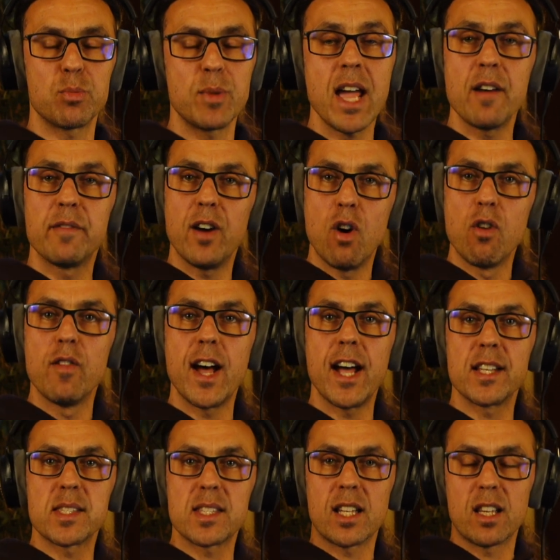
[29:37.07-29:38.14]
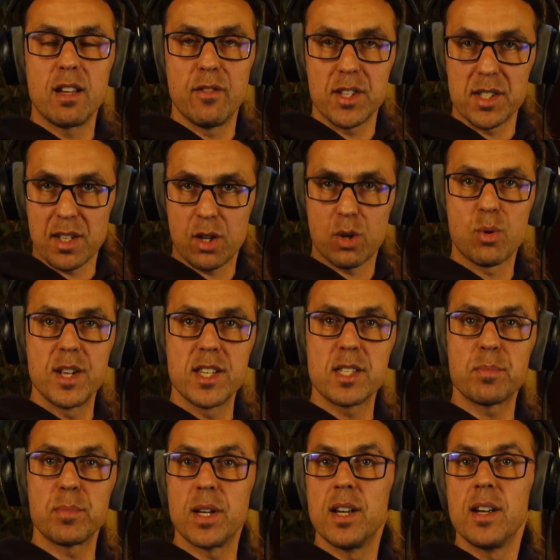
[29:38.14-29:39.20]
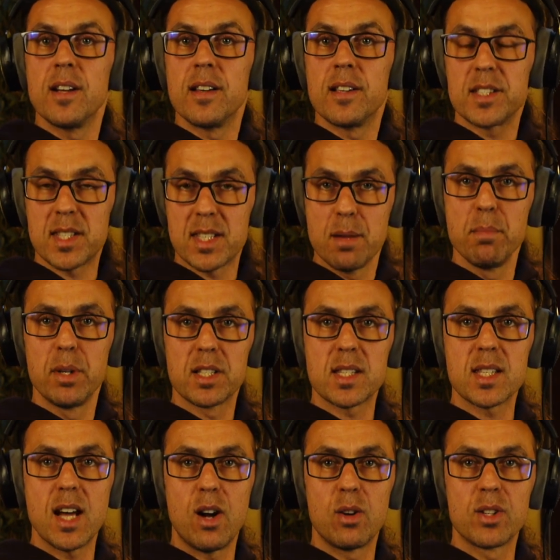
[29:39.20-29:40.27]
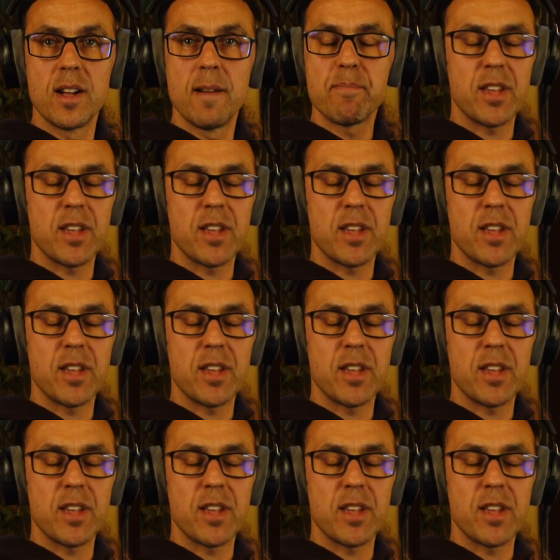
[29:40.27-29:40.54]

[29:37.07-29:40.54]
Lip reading: We have overheads that give us a crisp cymbal sound.